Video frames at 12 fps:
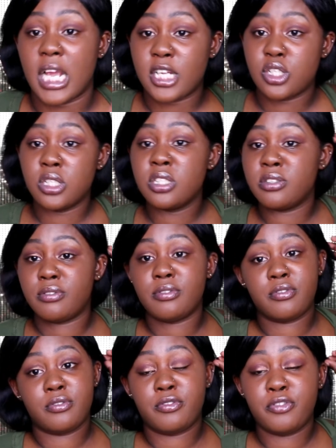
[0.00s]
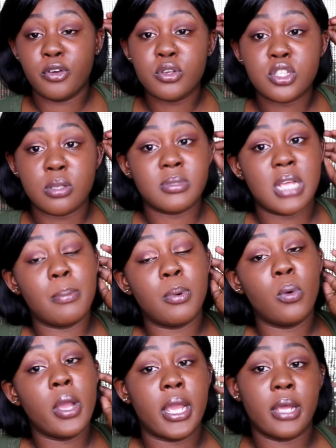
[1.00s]
actually feels some type of
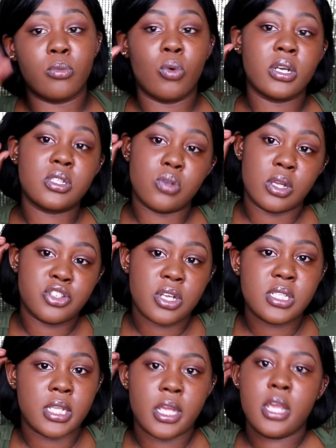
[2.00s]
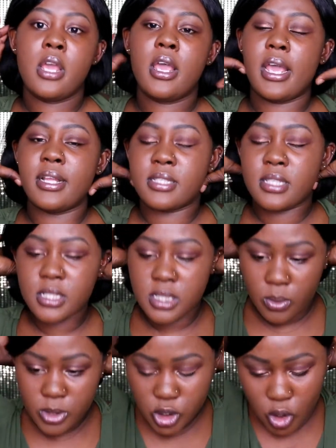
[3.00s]
way and wants to address it. And since
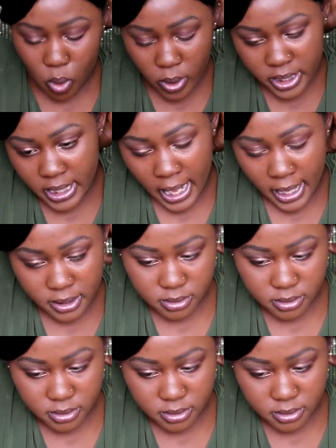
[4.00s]
there was no way that